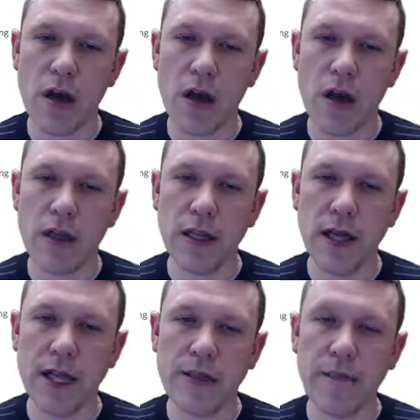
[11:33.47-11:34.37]

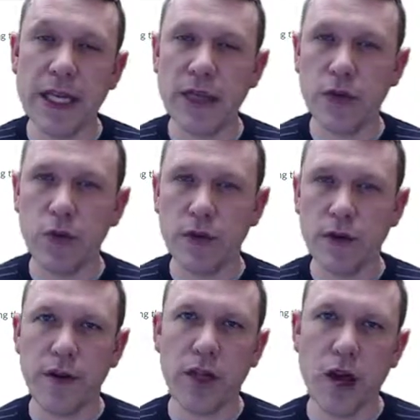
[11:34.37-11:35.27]
online meeting tool that
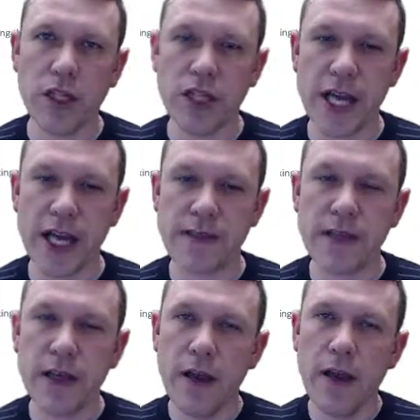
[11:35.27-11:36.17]
the college has,
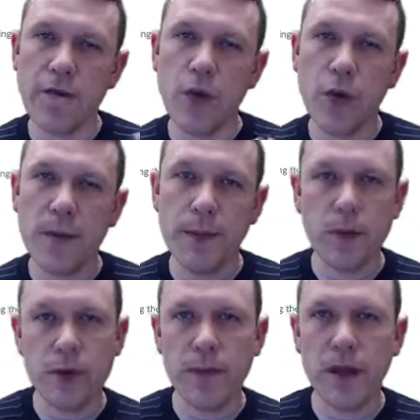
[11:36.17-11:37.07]
if you want to meet
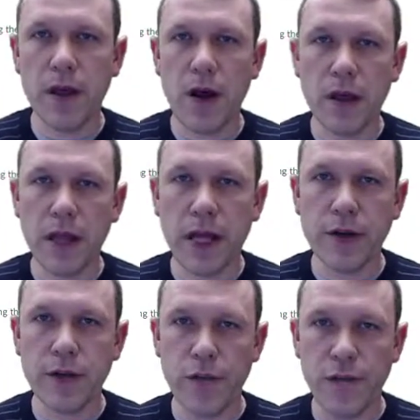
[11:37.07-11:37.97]
with me
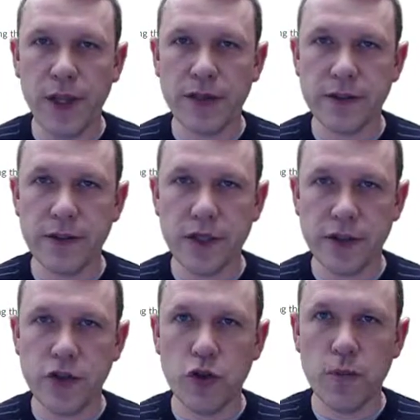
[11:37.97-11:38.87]
online via the
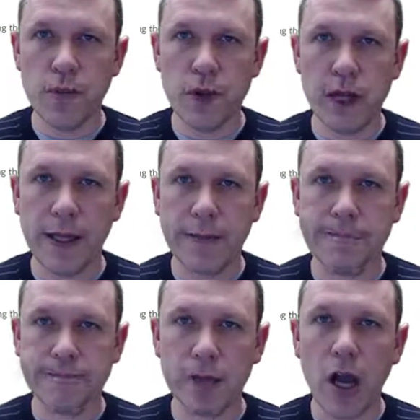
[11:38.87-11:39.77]
Zoom
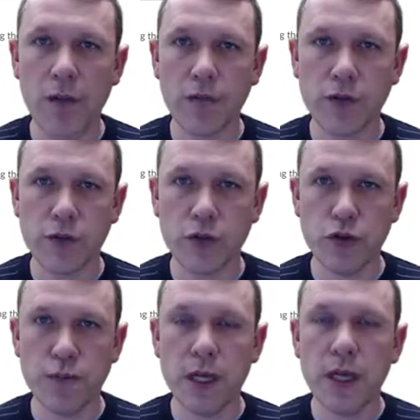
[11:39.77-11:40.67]
um, conference
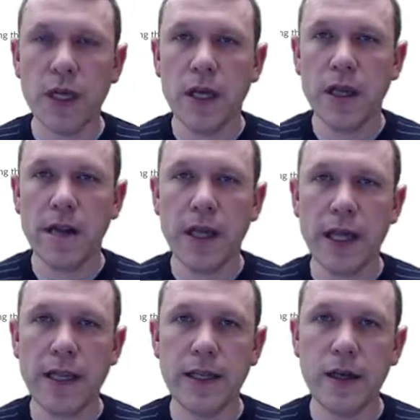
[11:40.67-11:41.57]
room,
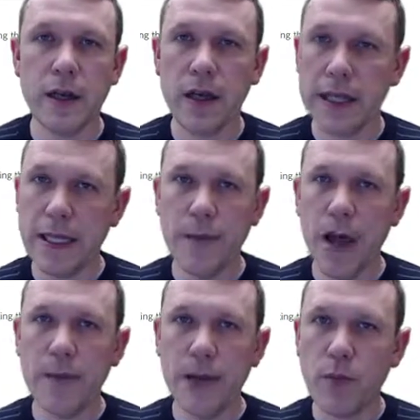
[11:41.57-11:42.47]
then uh,
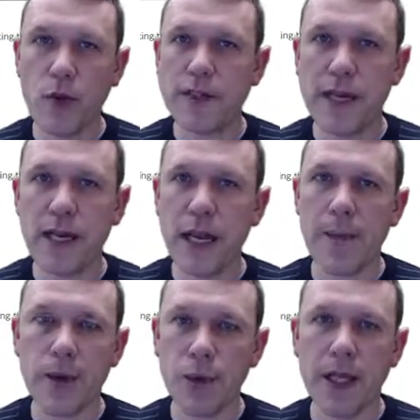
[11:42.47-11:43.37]
email me, we'll set it up
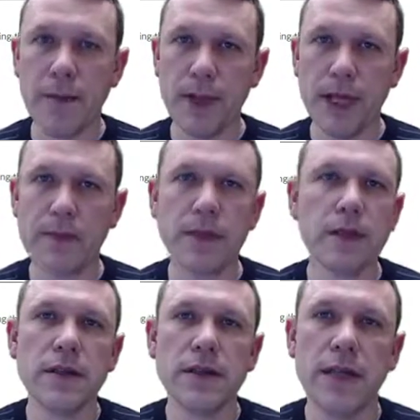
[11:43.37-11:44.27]
and we can meet.
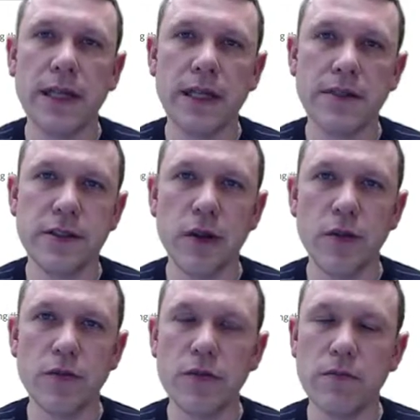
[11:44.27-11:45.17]
And so